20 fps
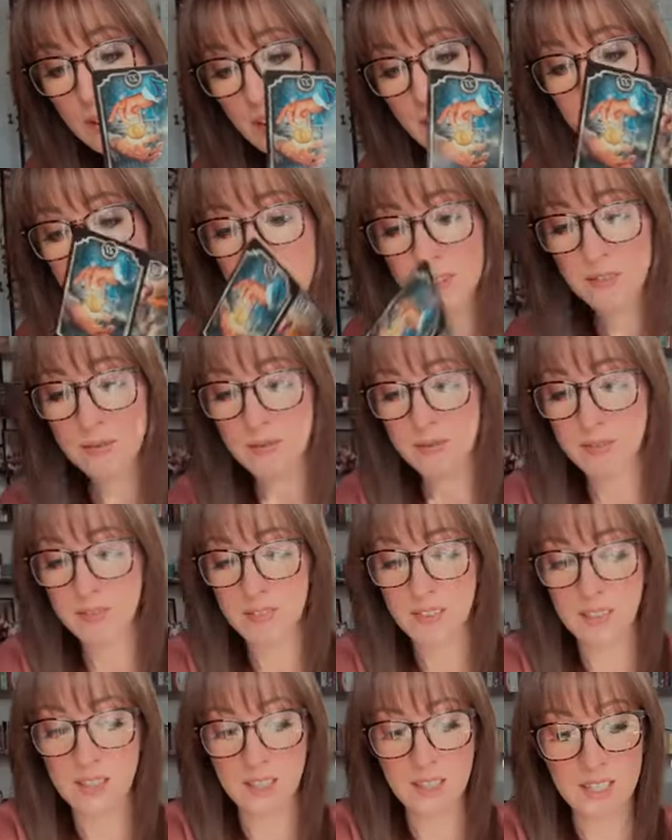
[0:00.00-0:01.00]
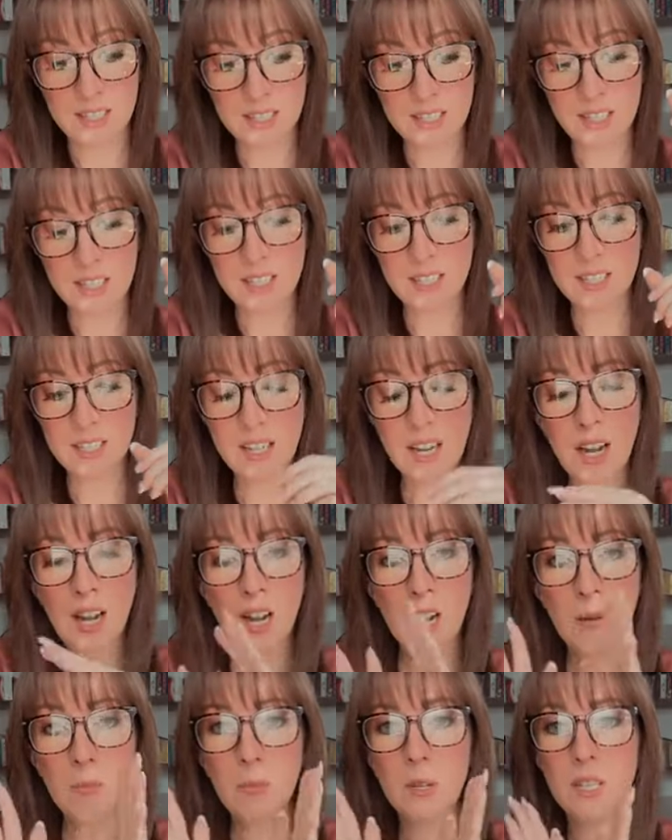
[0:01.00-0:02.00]
right? It's like,
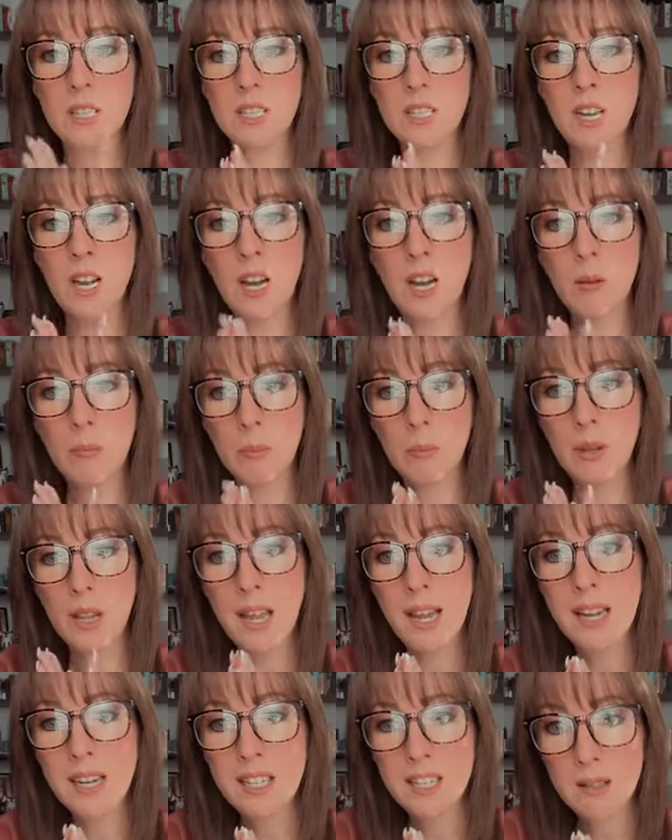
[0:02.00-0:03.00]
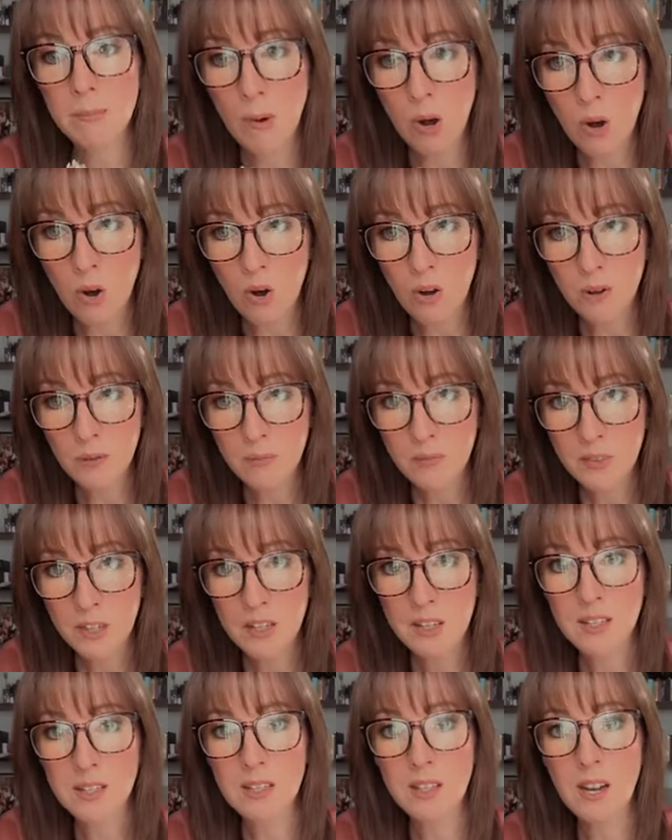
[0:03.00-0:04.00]
stop, stop playing small.
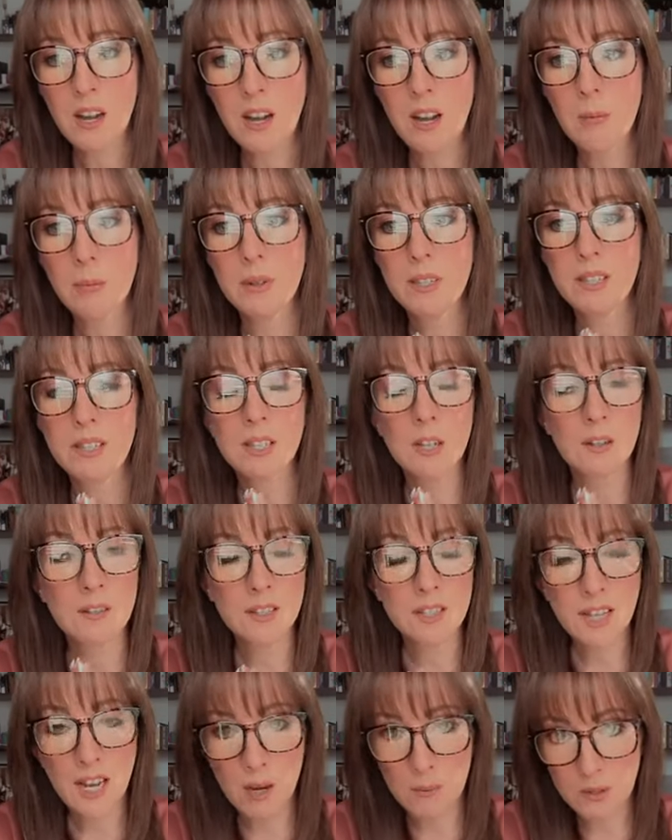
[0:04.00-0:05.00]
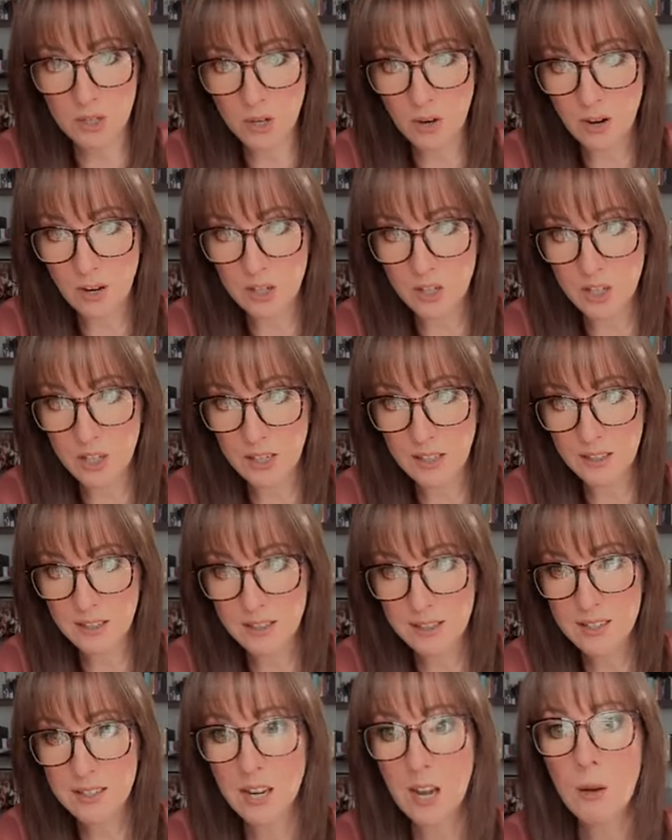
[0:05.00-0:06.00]
Stop self
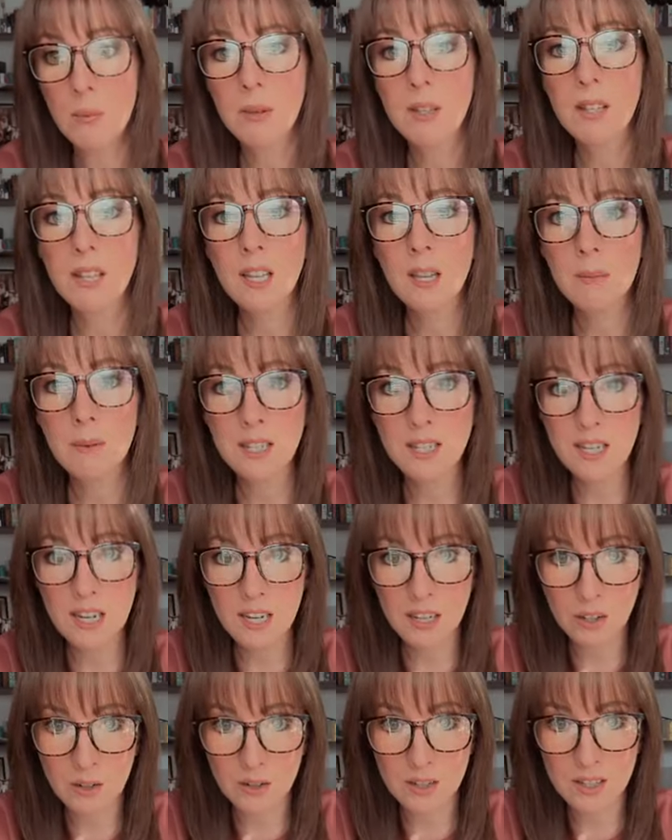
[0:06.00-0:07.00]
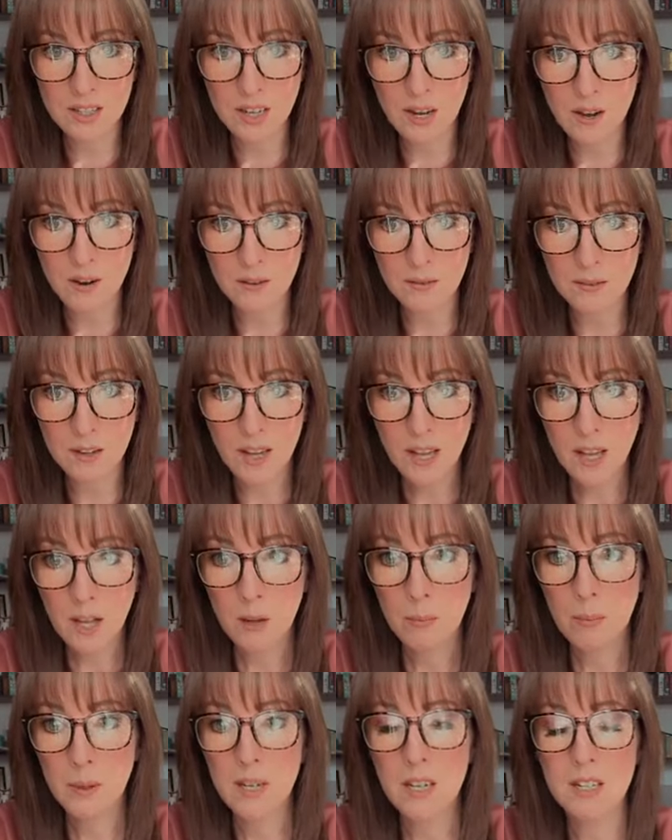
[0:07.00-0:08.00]
sabotaging. Stop limiting yourself
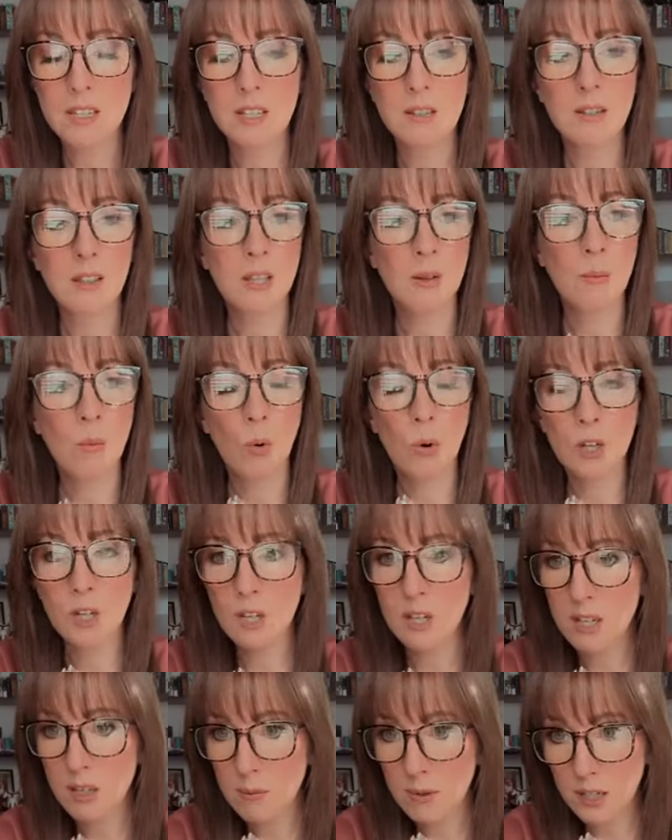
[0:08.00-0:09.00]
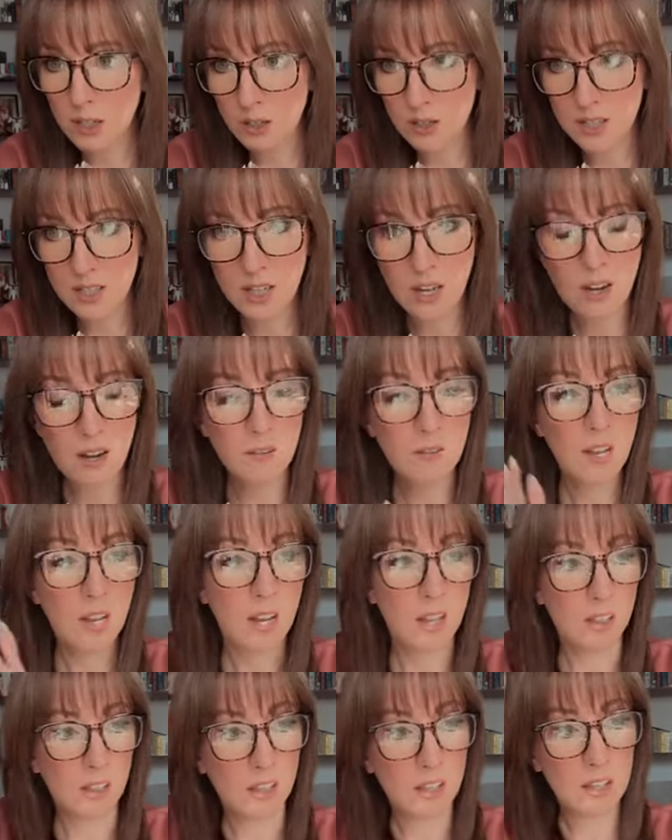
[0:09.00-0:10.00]
because it, the more you limit yourself,
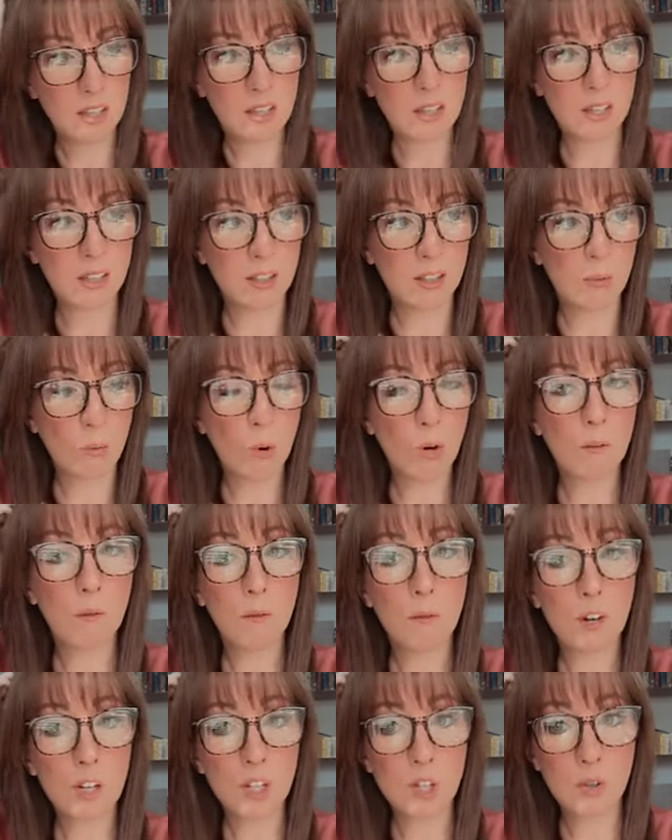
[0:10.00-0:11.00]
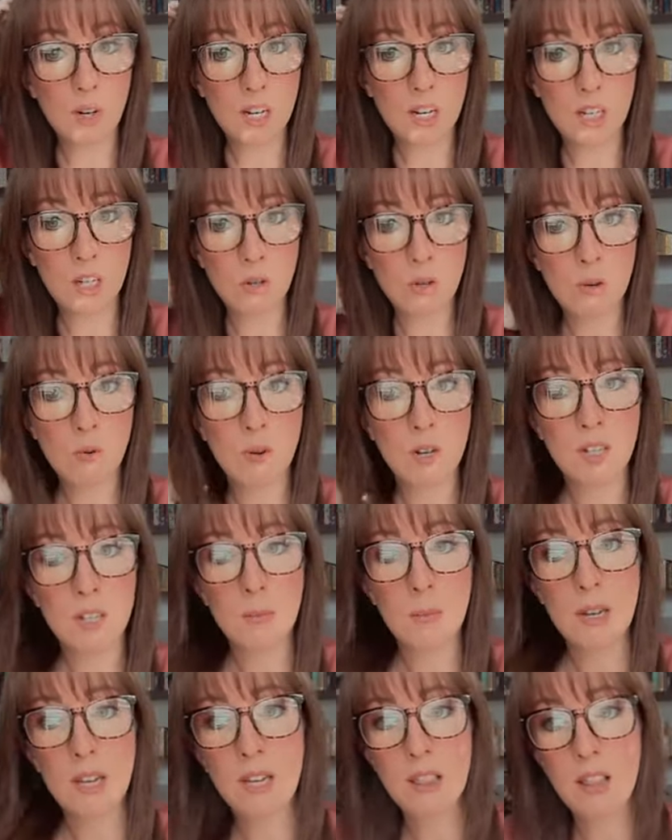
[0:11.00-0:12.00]
the, the more frustrated you're
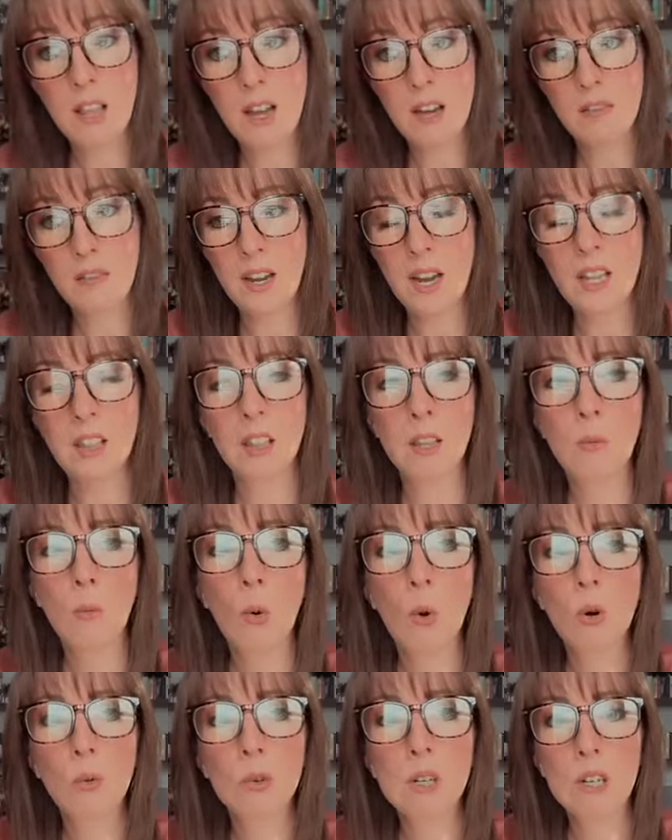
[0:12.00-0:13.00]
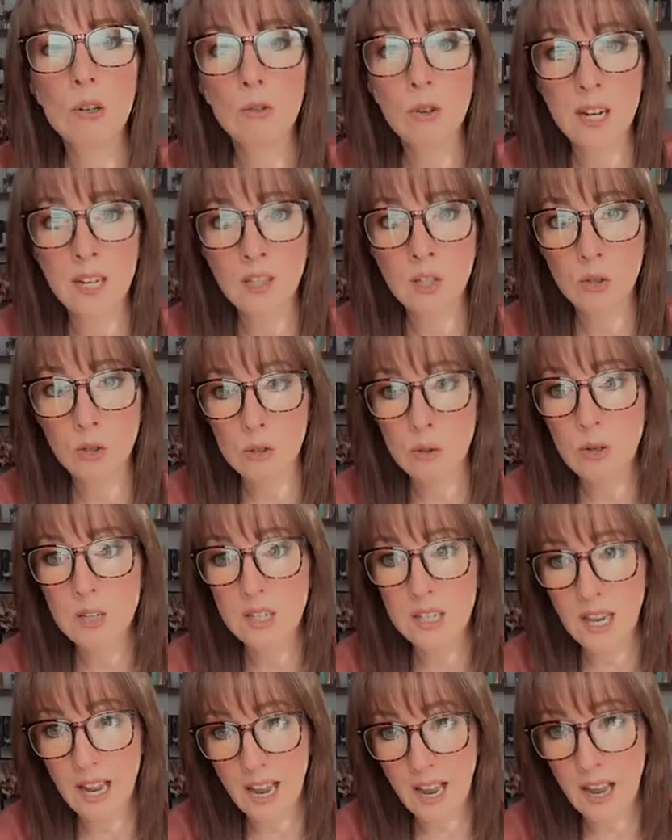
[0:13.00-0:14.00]
going to be in life and the more regrets you're
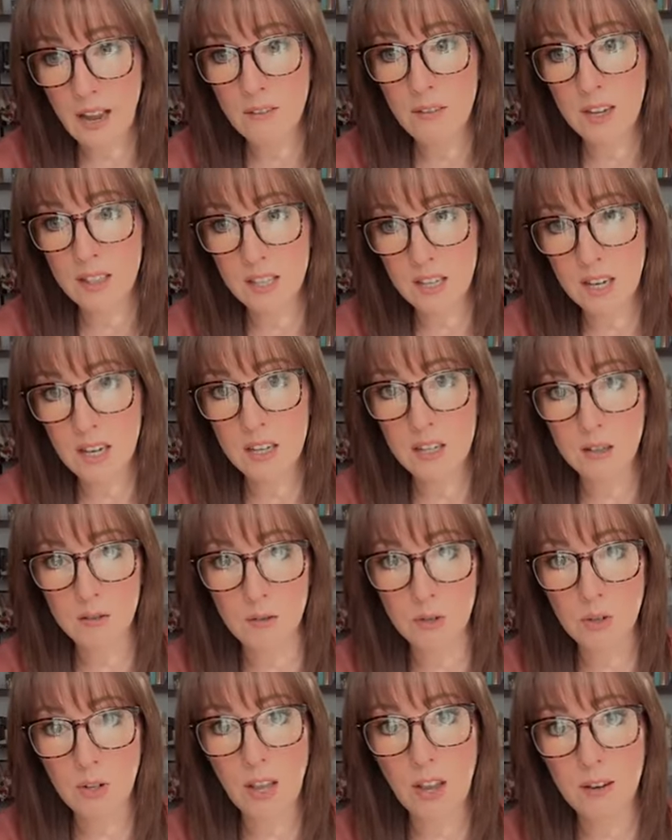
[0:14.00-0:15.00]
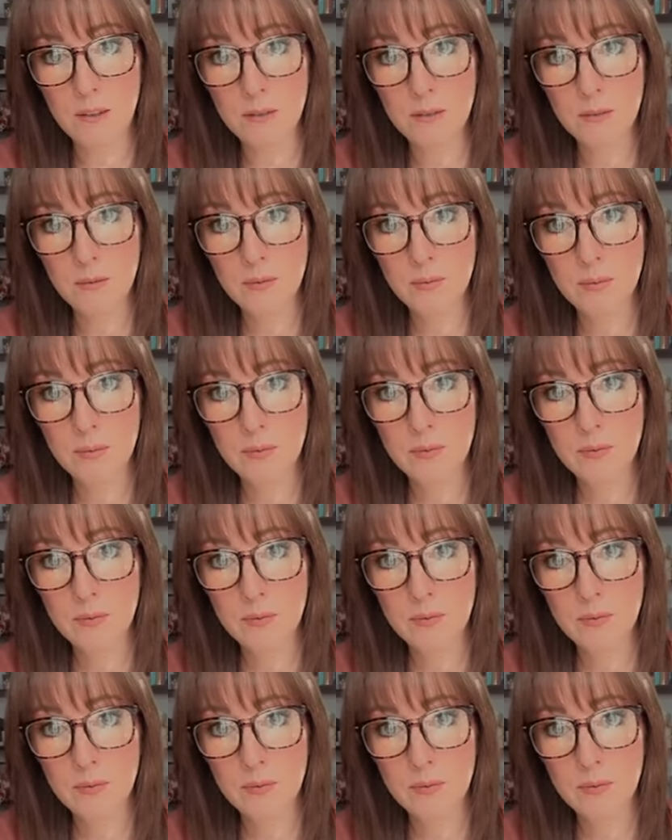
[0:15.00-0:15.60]
going to have at the end of your life.